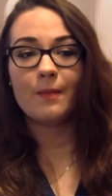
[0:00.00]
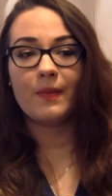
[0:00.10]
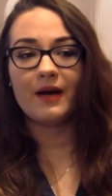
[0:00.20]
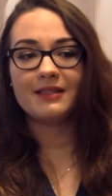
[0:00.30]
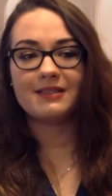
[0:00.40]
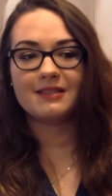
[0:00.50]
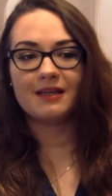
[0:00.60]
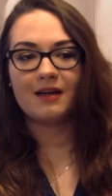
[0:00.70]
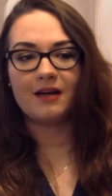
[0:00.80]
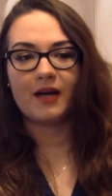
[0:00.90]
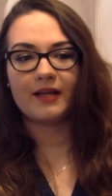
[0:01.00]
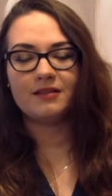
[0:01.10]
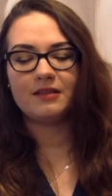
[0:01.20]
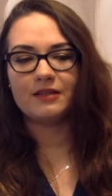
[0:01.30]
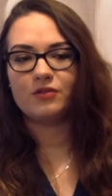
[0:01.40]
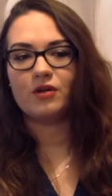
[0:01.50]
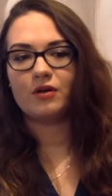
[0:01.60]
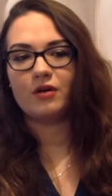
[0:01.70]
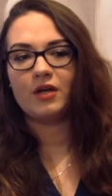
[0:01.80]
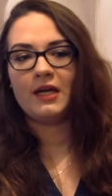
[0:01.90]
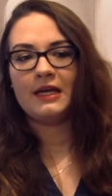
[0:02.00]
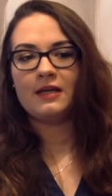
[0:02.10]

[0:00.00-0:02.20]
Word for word: but uh, i didn't enjoy